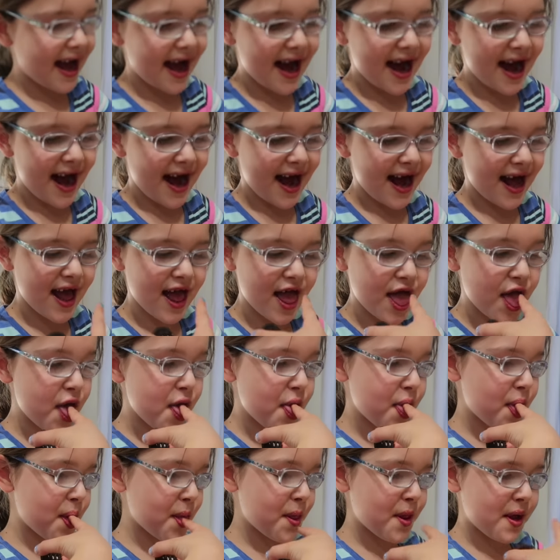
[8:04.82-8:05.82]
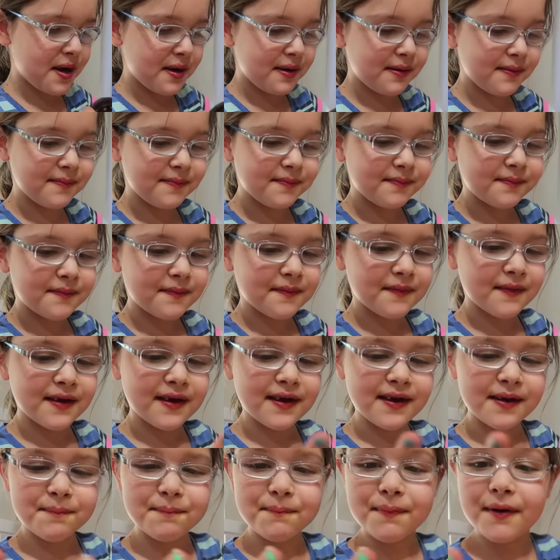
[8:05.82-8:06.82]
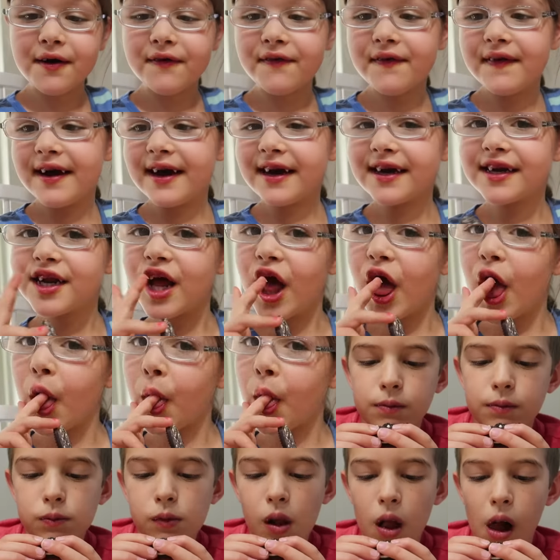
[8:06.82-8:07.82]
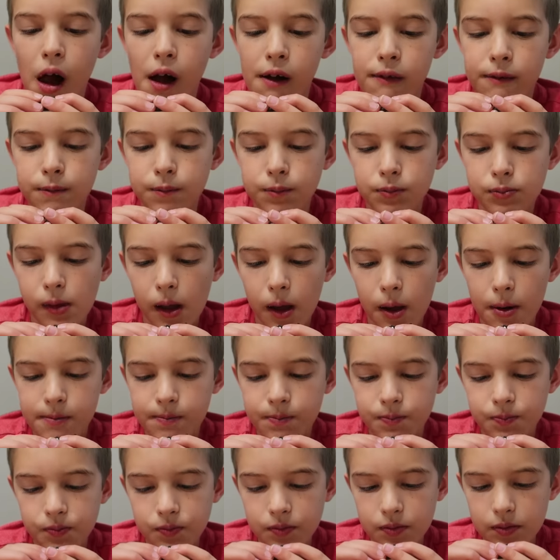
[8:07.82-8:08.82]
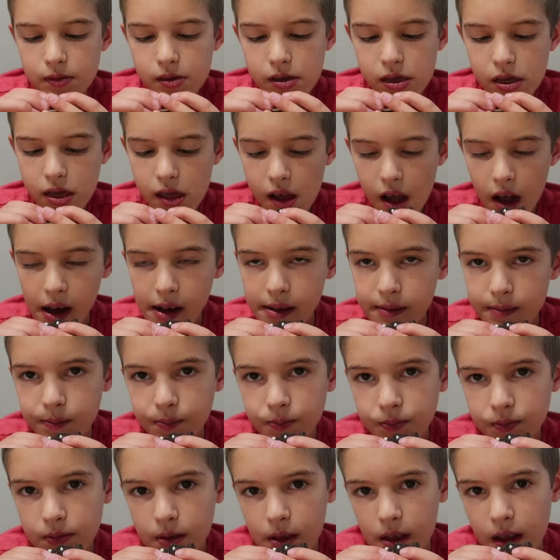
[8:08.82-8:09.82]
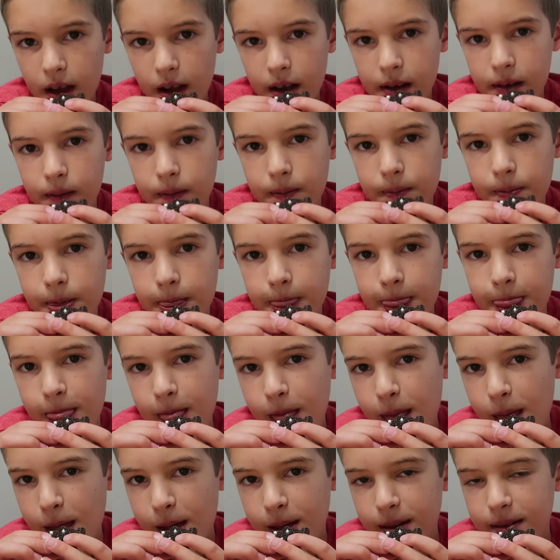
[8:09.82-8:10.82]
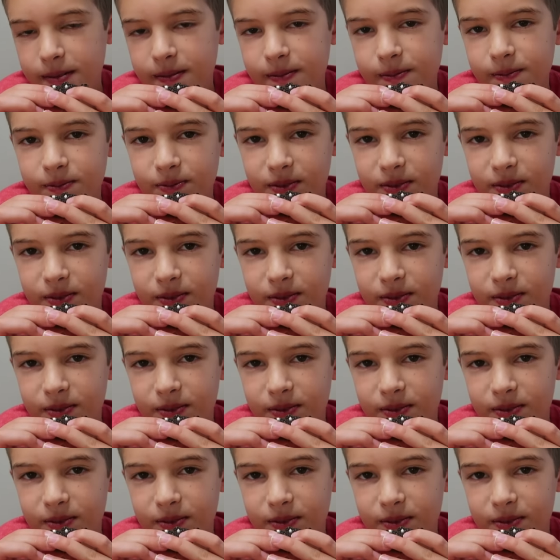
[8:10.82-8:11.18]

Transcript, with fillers: Ah. That's a lot of filling. Perfect. So what do you think of gluten-free Oreos?